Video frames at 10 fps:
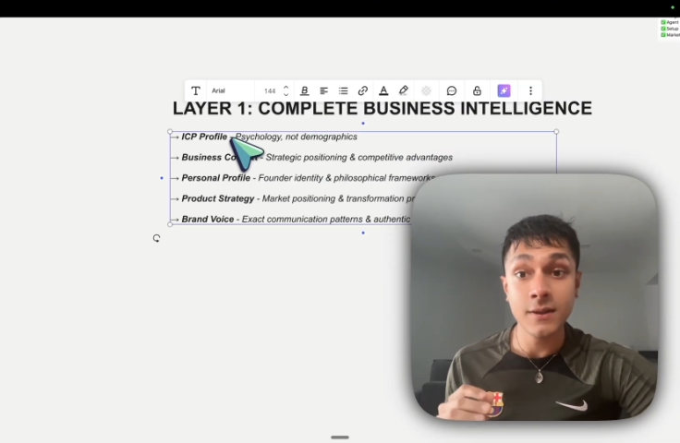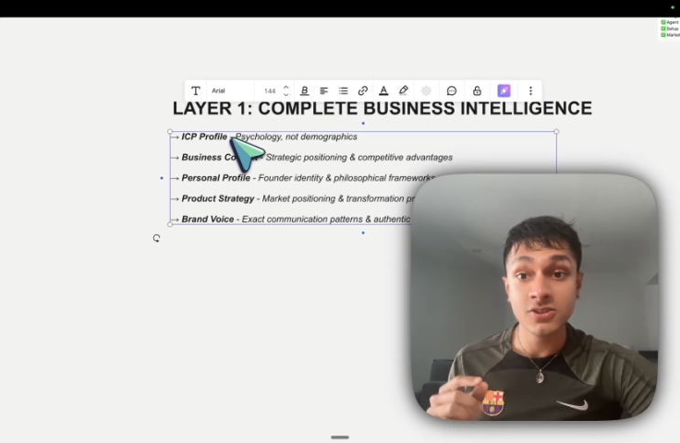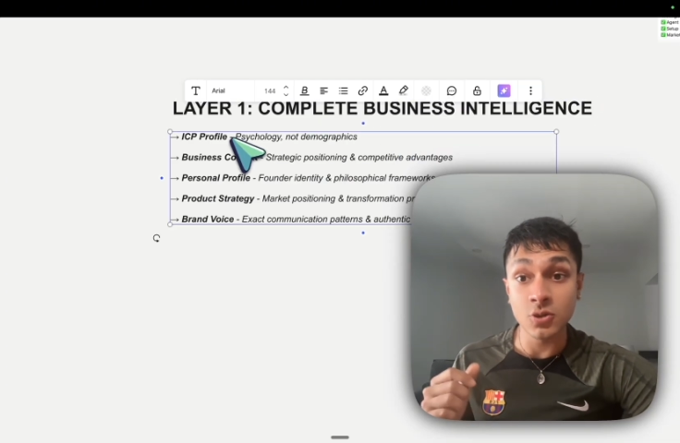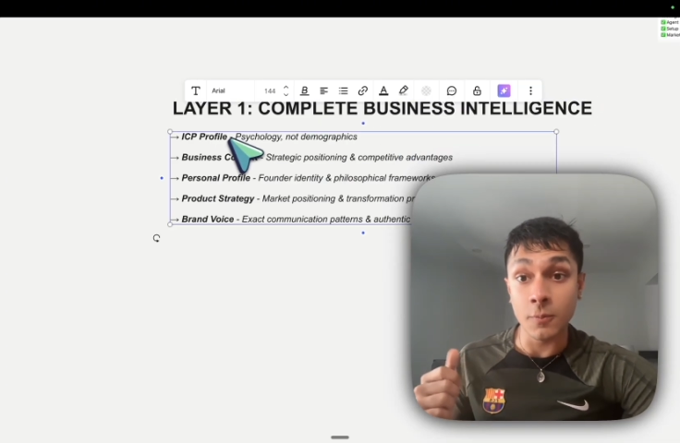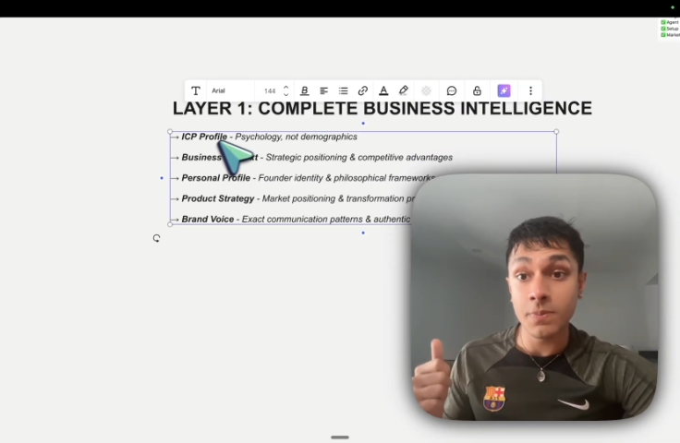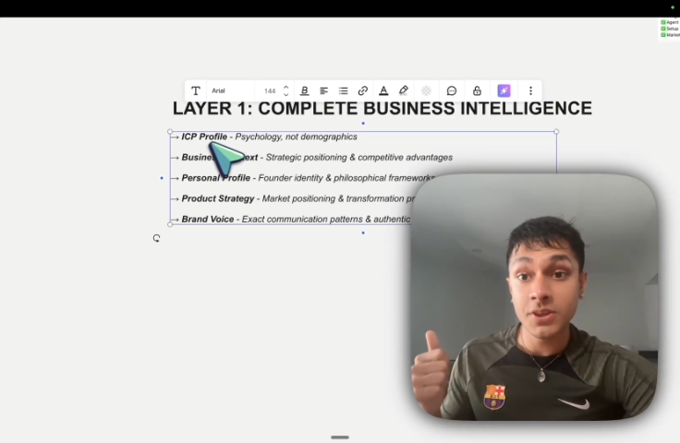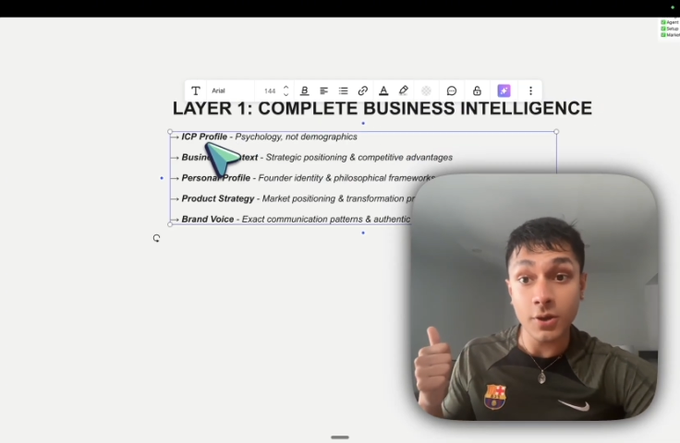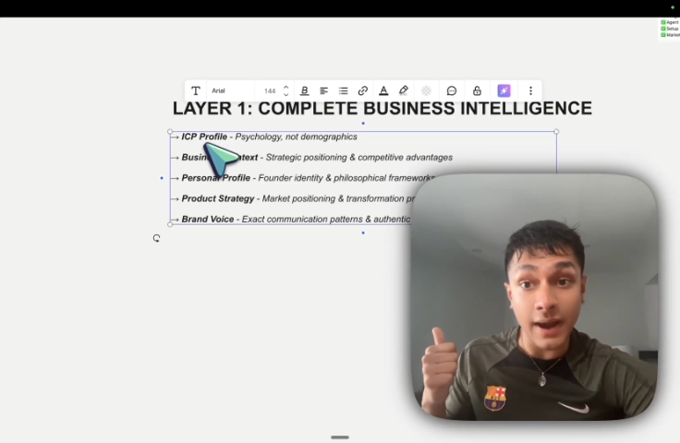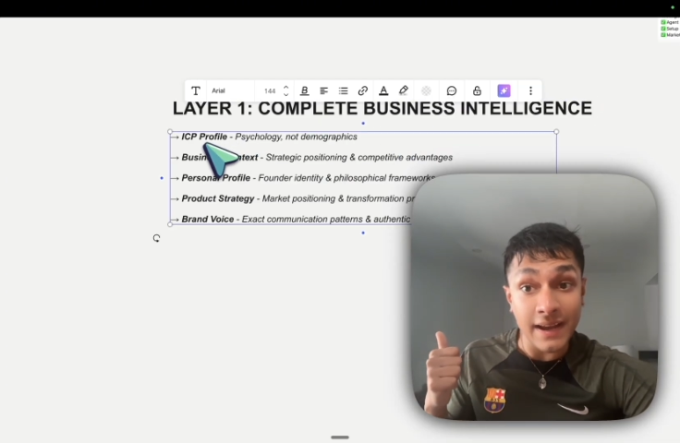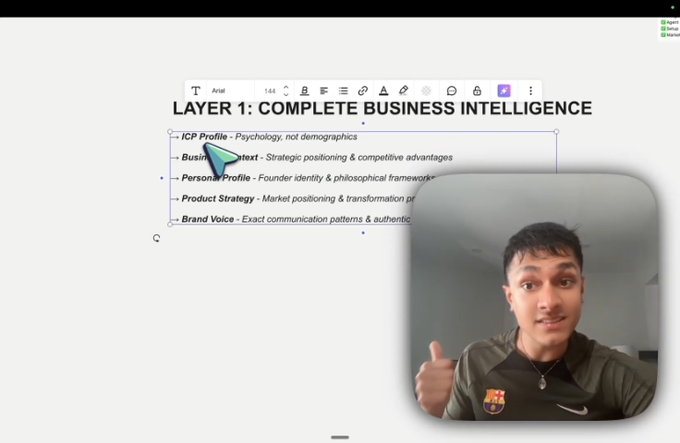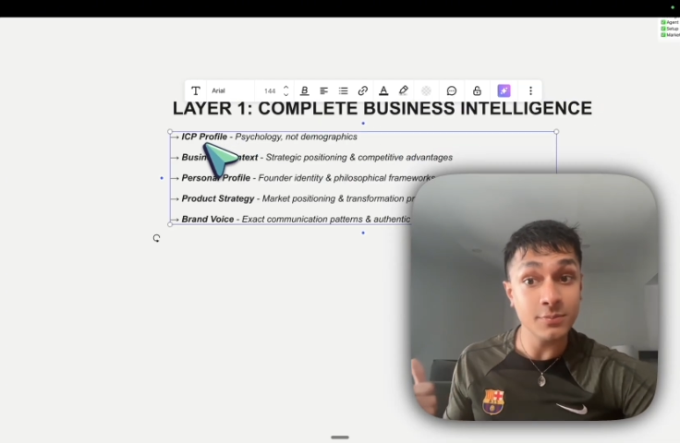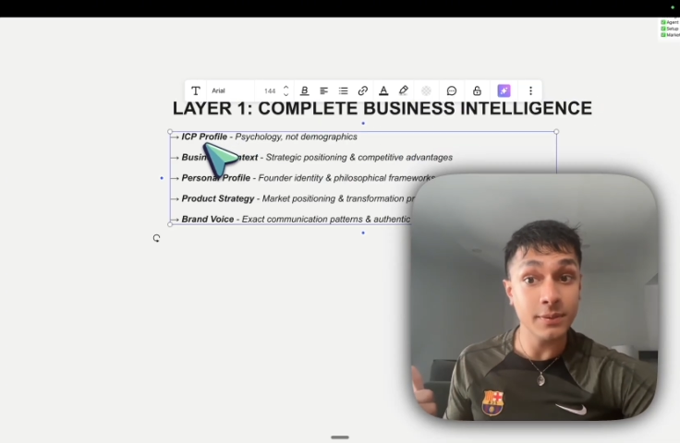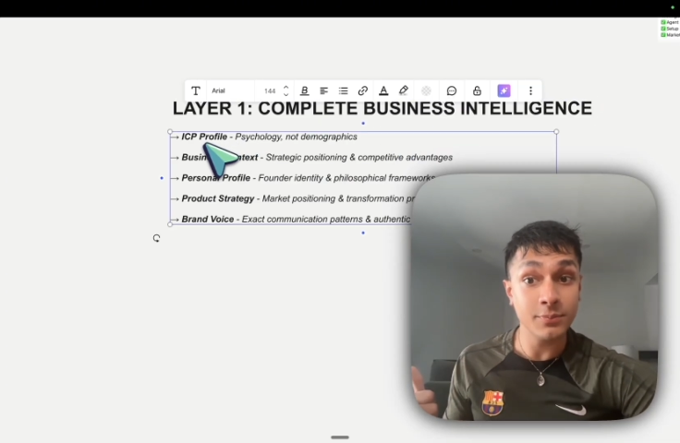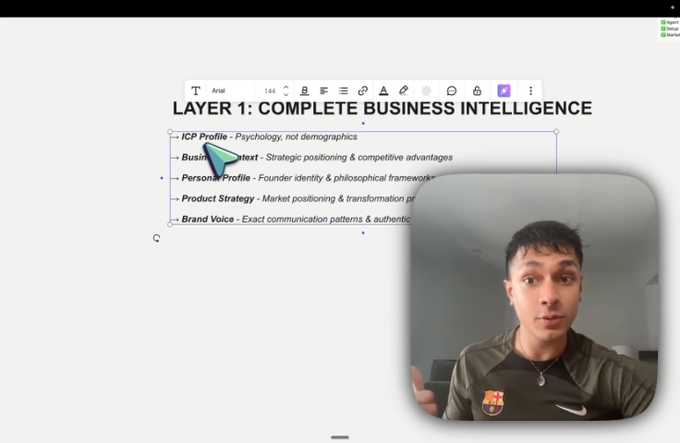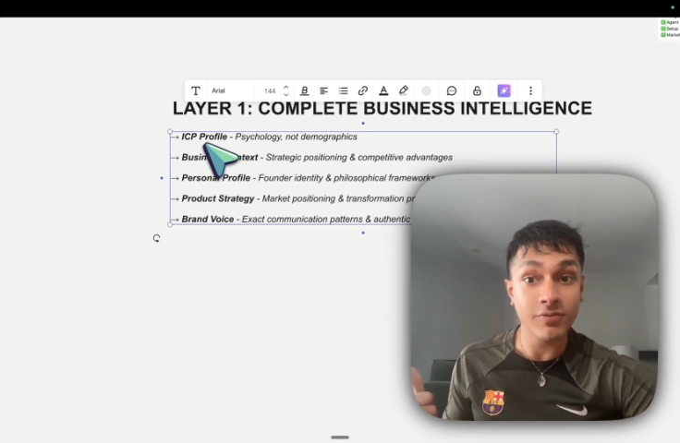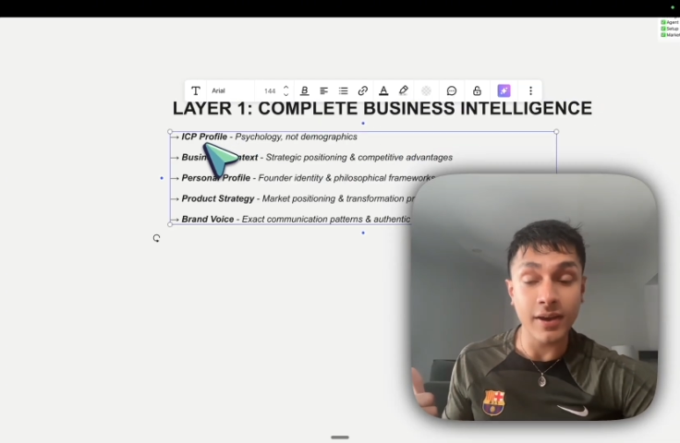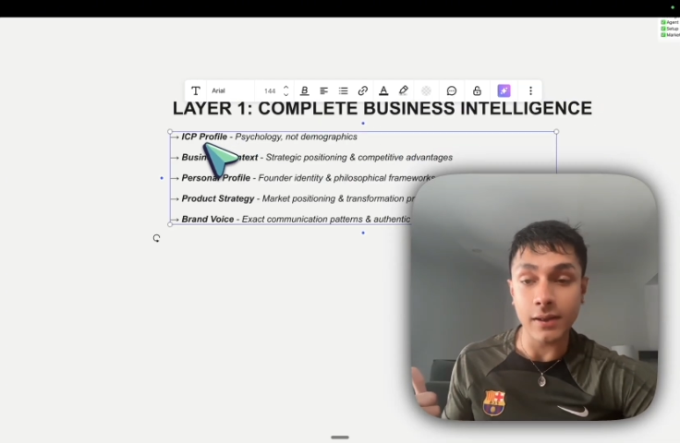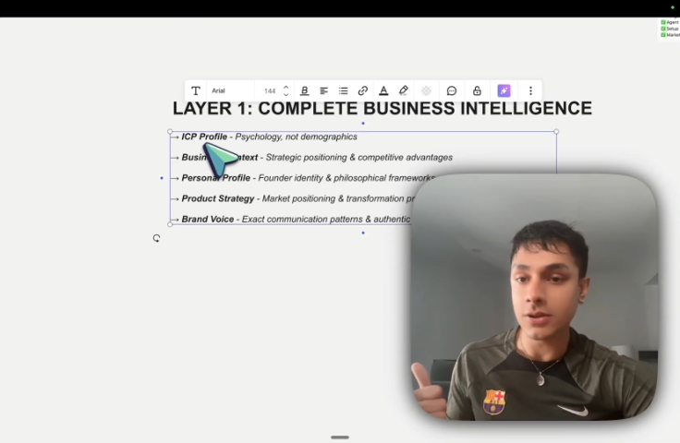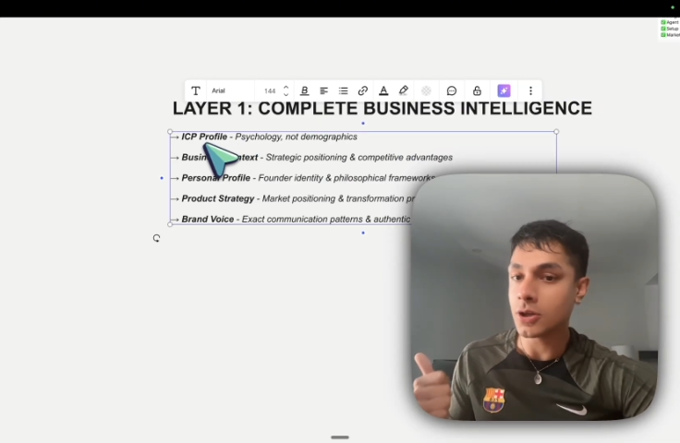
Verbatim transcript: So your I C P profile,